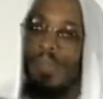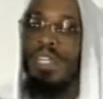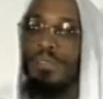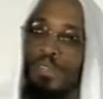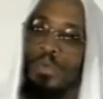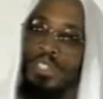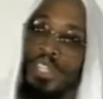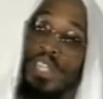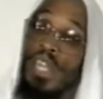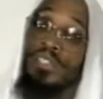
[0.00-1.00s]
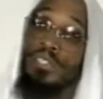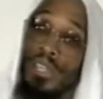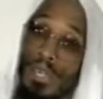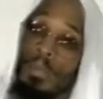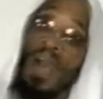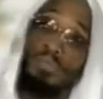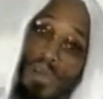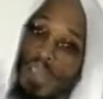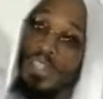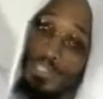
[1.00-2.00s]
how many of you would say, yes, my
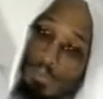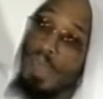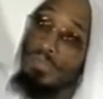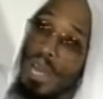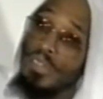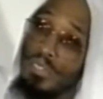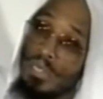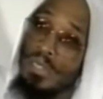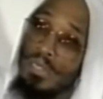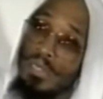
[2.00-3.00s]
father is my father?